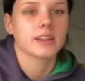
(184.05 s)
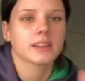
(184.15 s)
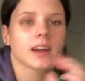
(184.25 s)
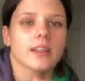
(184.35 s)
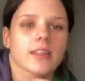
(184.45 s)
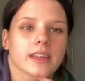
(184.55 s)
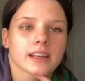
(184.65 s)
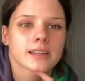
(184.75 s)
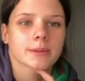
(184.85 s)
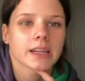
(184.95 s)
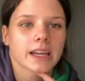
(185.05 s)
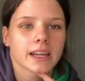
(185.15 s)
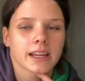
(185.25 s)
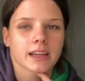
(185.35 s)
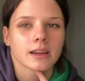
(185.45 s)
And the other things I'm gonna get
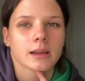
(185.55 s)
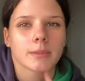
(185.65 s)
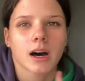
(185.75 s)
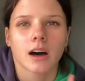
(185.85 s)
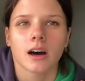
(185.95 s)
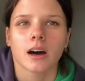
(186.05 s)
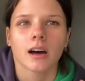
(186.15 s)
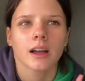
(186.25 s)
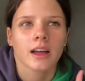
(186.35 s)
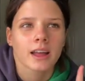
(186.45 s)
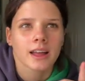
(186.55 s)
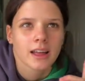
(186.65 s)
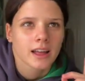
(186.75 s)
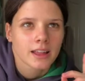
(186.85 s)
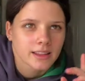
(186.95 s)
him are
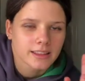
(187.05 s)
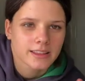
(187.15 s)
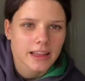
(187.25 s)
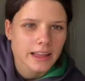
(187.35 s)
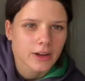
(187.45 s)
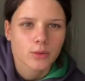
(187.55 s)
they're like